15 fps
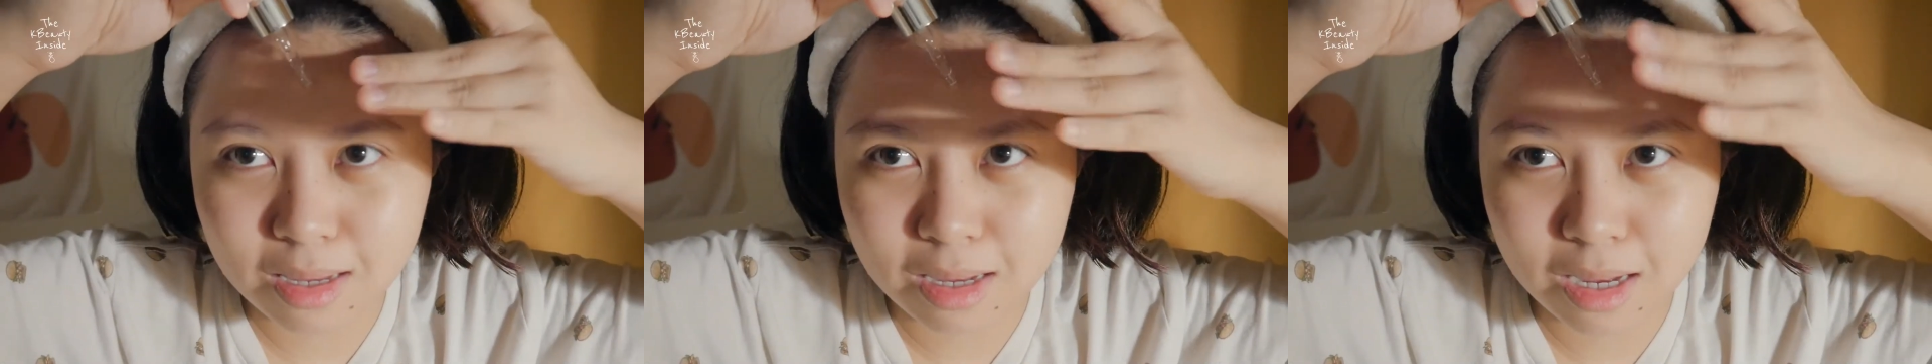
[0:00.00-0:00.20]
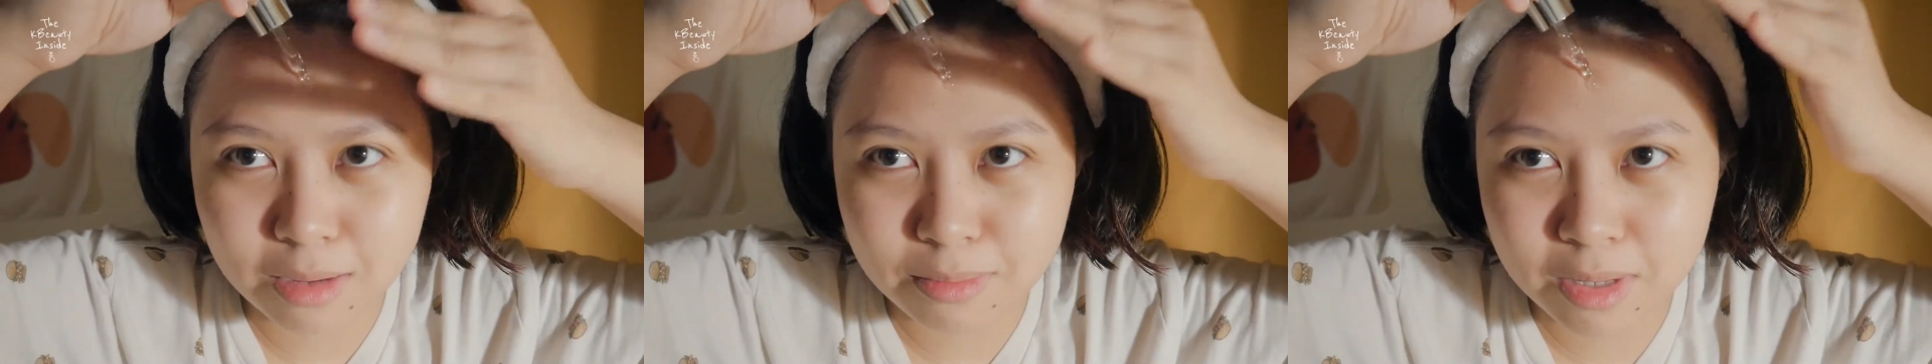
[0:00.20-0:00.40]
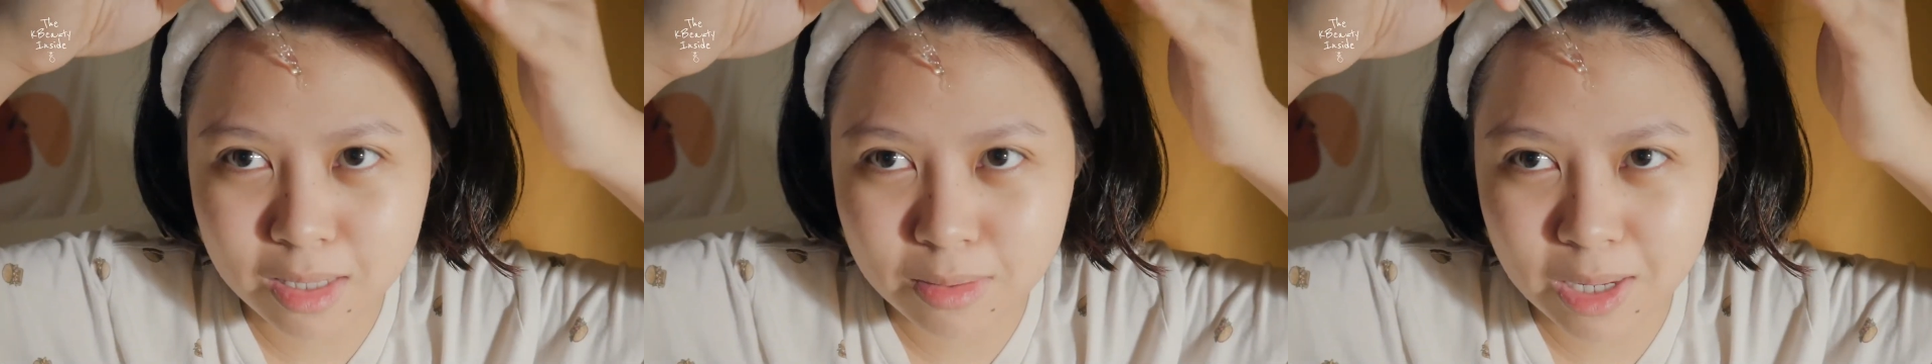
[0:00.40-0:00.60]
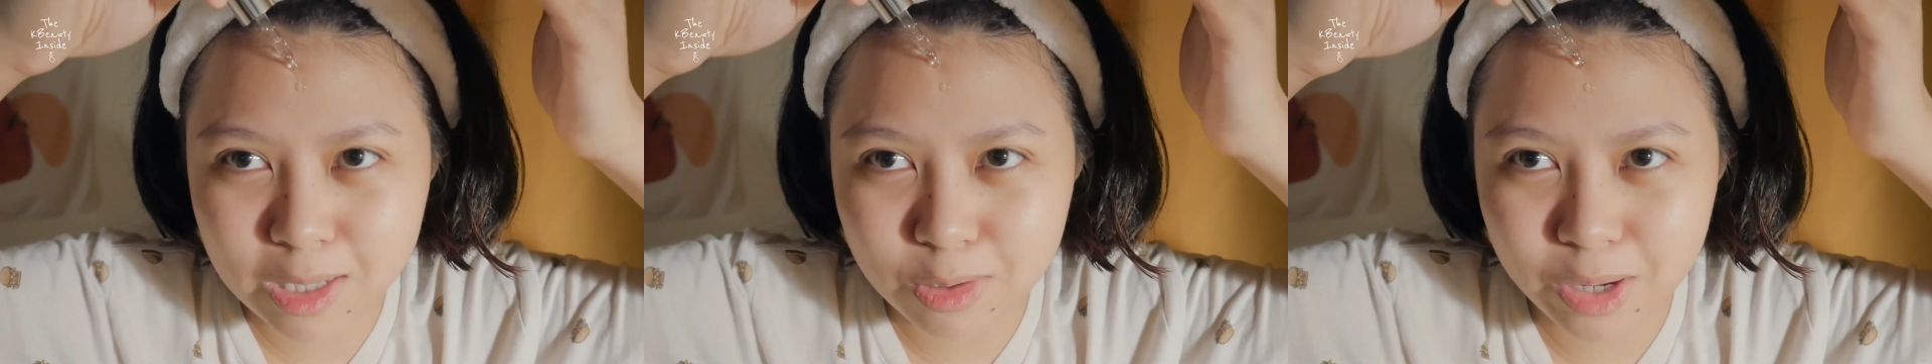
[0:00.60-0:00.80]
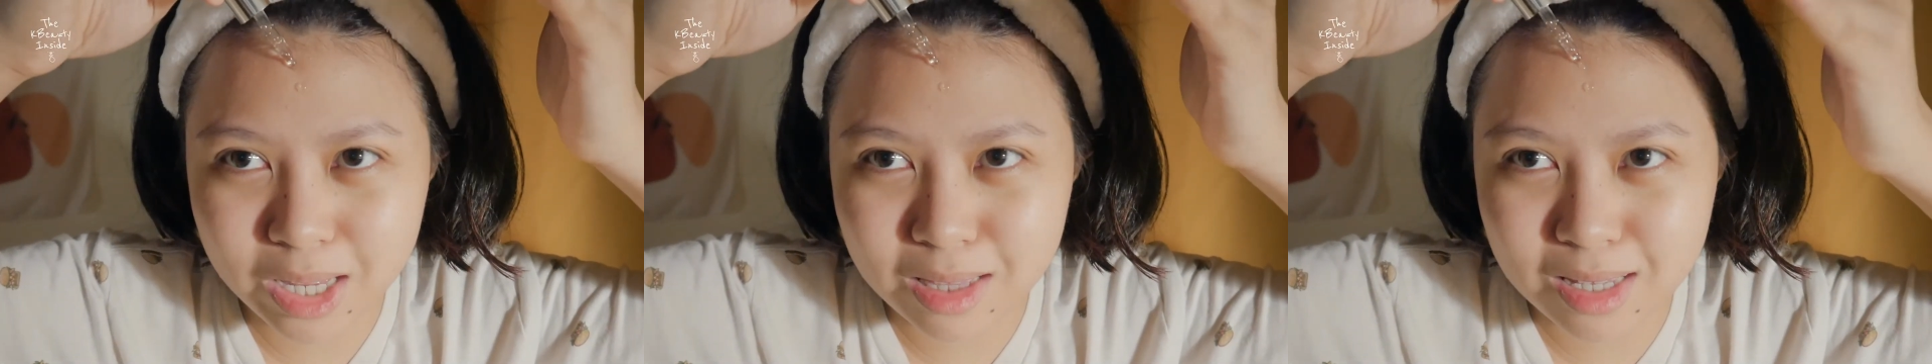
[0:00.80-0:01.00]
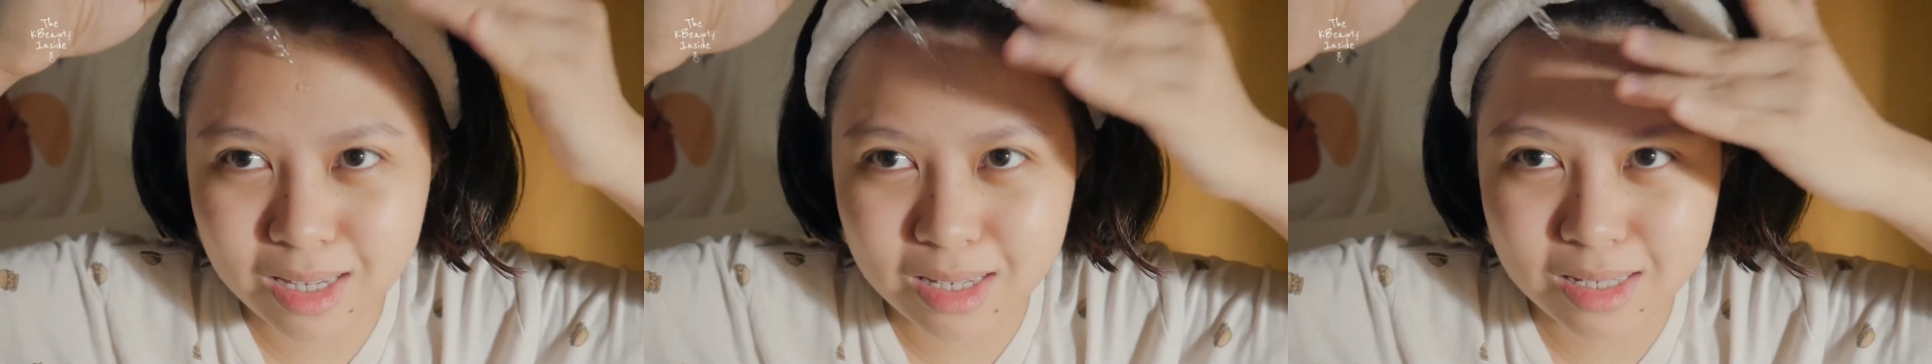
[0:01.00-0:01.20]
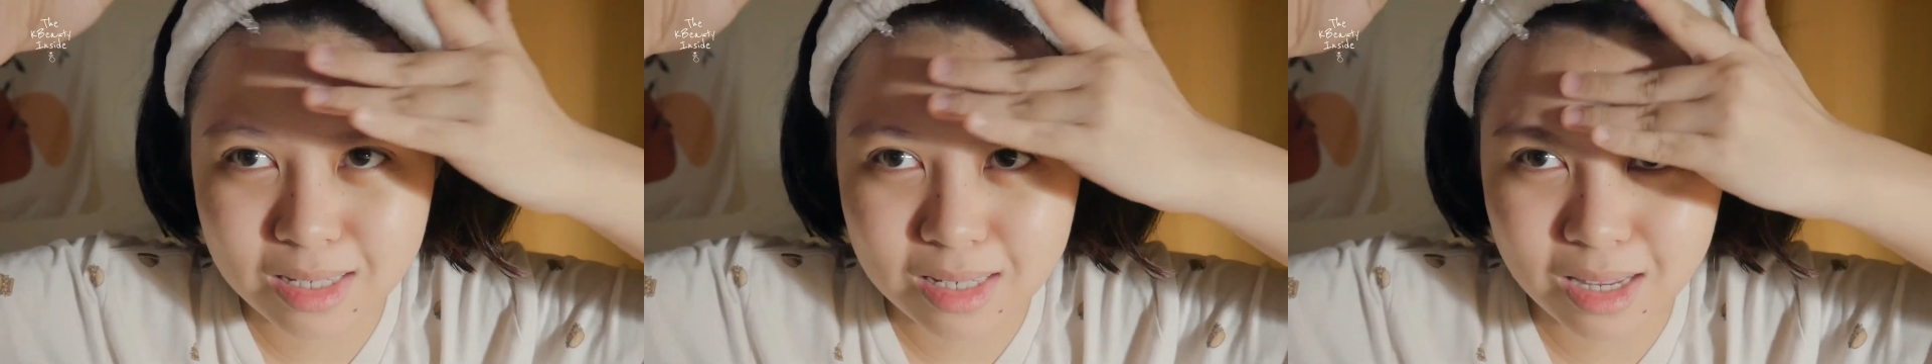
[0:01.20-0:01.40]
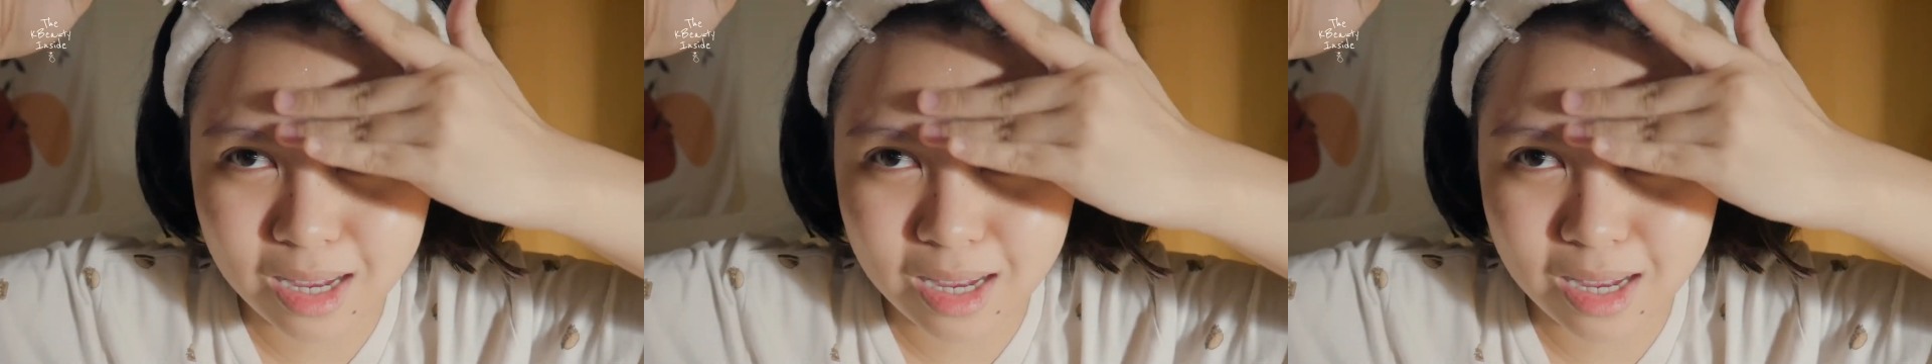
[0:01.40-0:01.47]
I'm in my 20s,